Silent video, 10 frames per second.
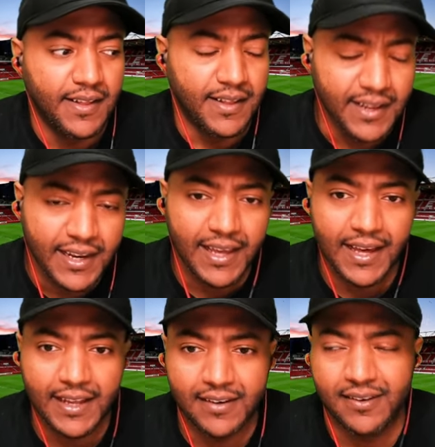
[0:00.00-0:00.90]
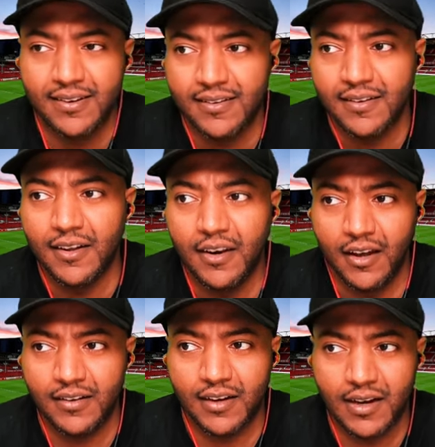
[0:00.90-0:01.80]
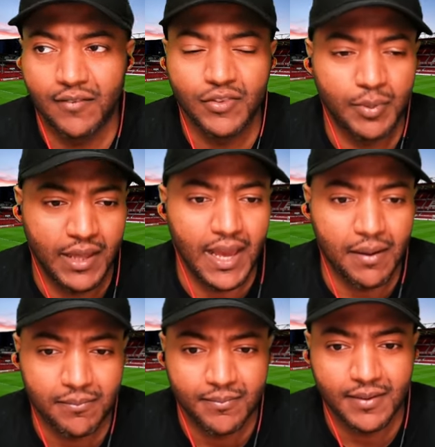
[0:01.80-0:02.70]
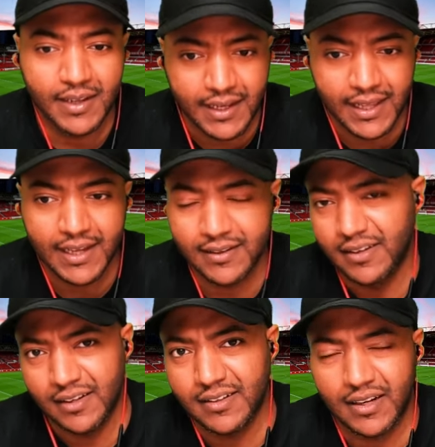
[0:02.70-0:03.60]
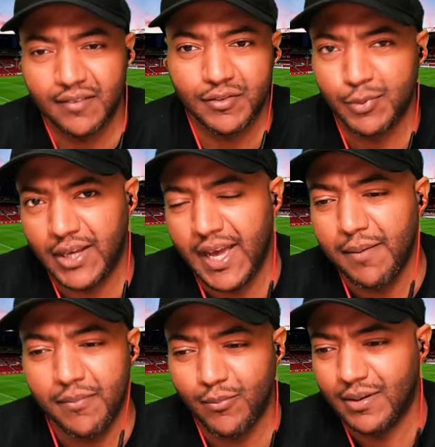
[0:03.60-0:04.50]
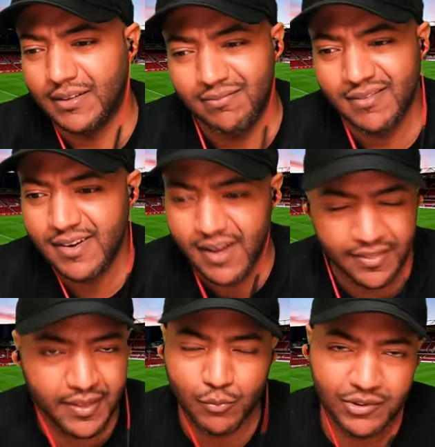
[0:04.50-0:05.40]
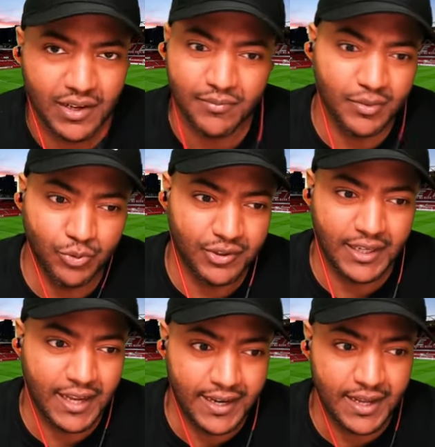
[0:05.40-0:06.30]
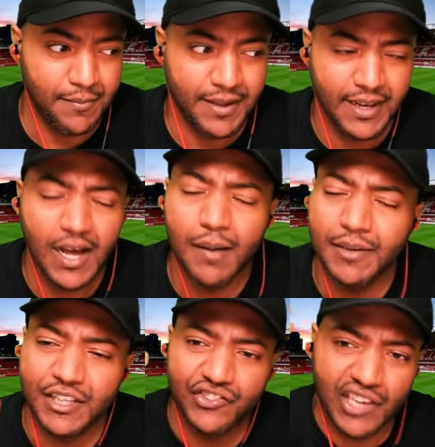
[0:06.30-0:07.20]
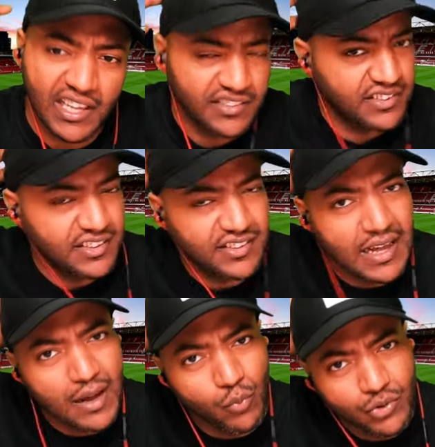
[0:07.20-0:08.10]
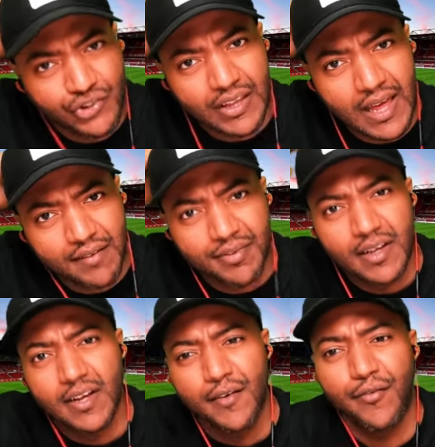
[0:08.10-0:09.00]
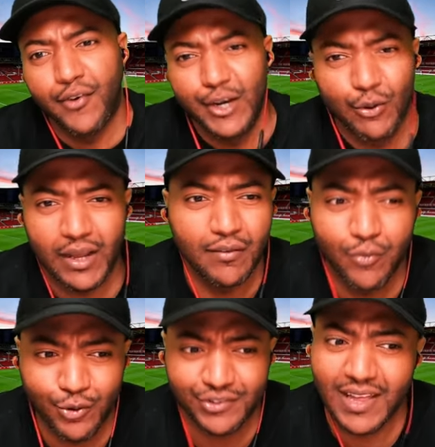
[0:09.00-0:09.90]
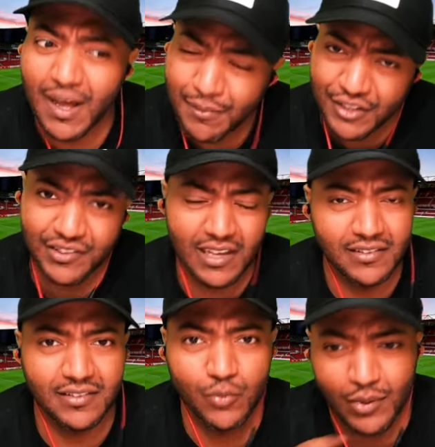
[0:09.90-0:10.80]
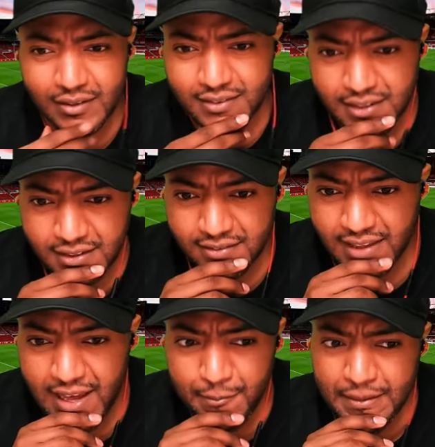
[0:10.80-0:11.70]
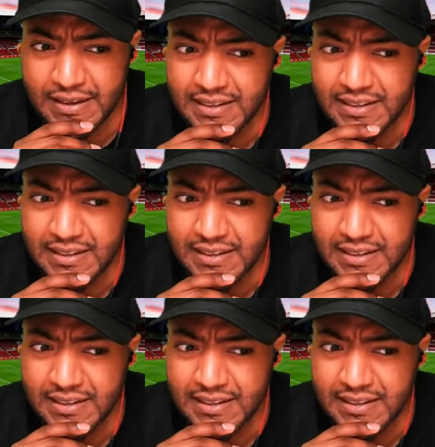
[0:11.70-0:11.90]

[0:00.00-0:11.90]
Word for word: in the end, it looked a comfortable game. In the end, it looked a comfortable game, but nothing was comfortable tonight. I mean, how many chances this guy Woods have for Nottingham Forest? How many chances he wasted in this game?